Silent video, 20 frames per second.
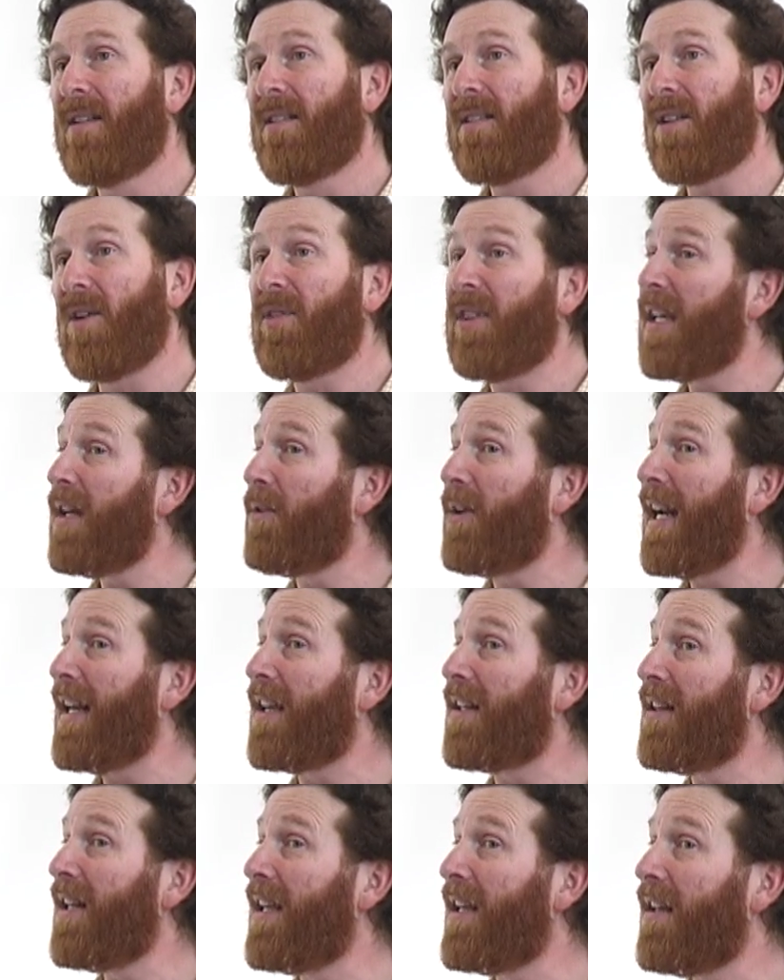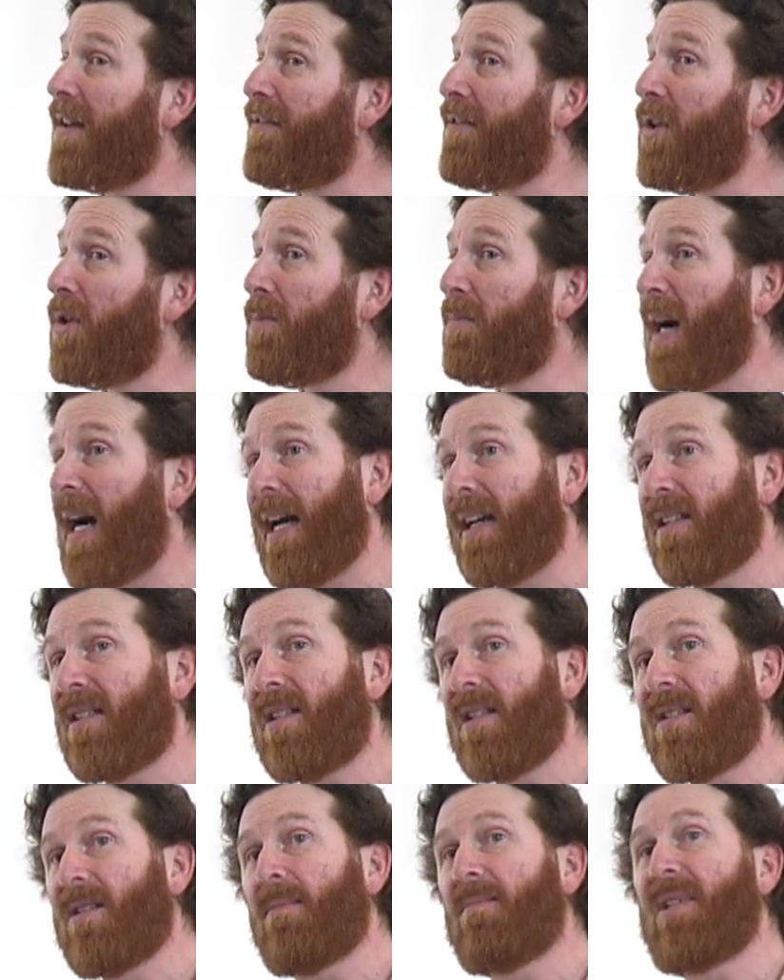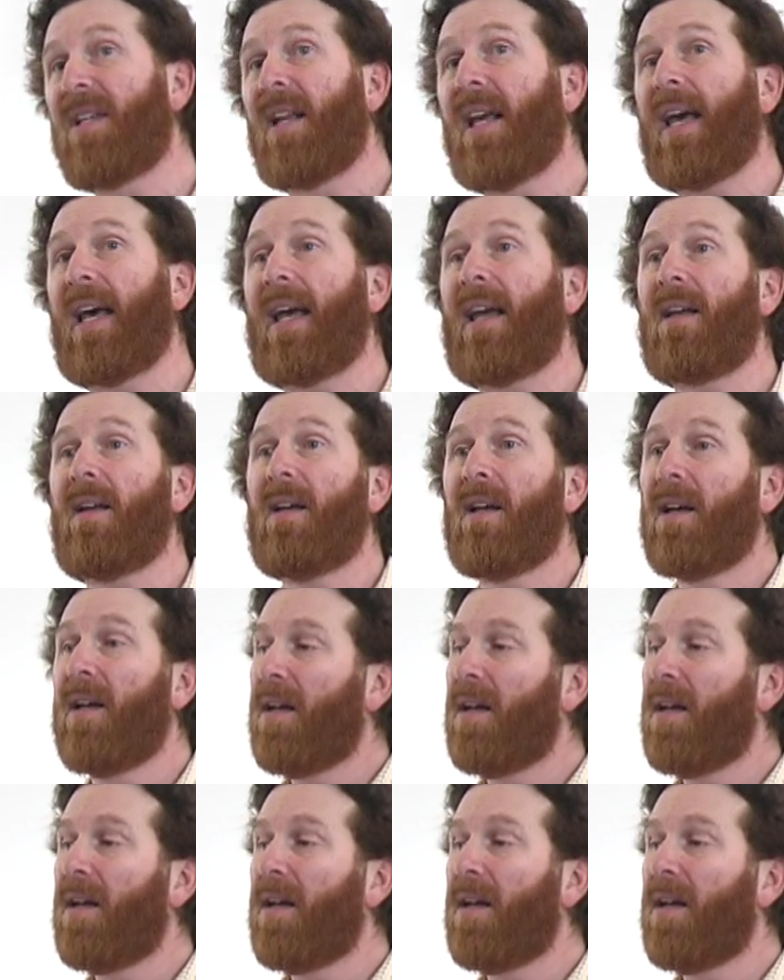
So theoretically, if you buy a system today,